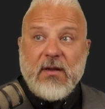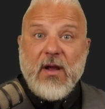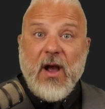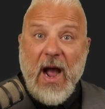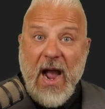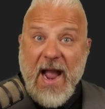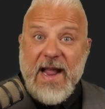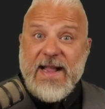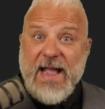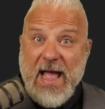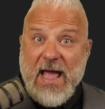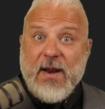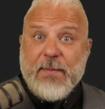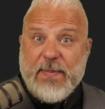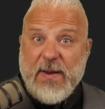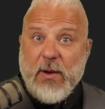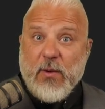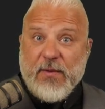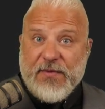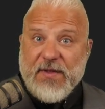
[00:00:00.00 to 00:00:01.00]
I got to
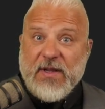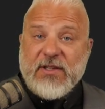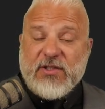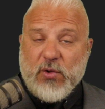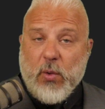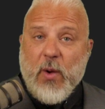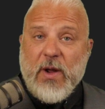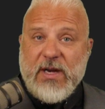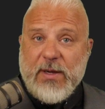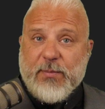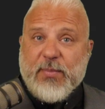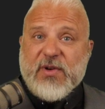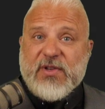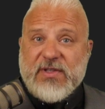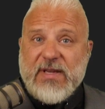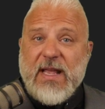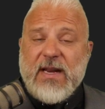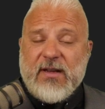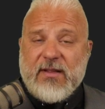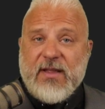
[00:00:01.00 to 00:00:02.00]
be within
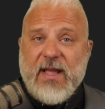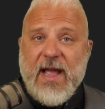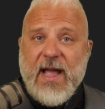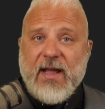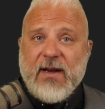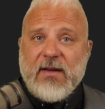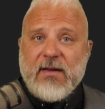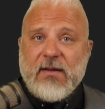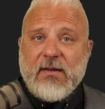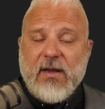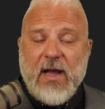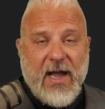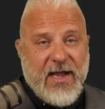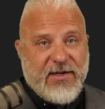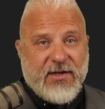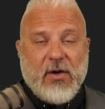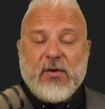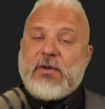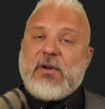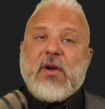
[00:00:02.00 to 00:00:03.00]
20% of that. I
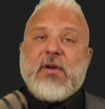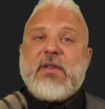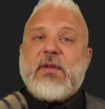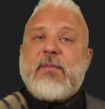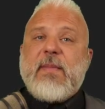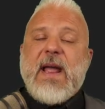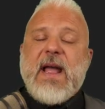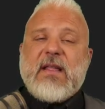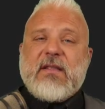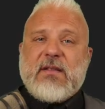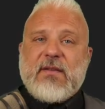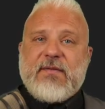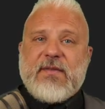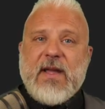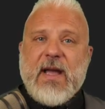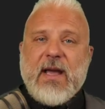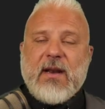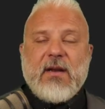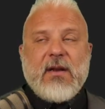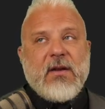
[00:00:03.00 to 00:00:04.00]
don't know the math of
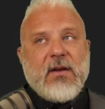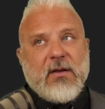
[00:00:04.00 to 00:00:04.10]
that.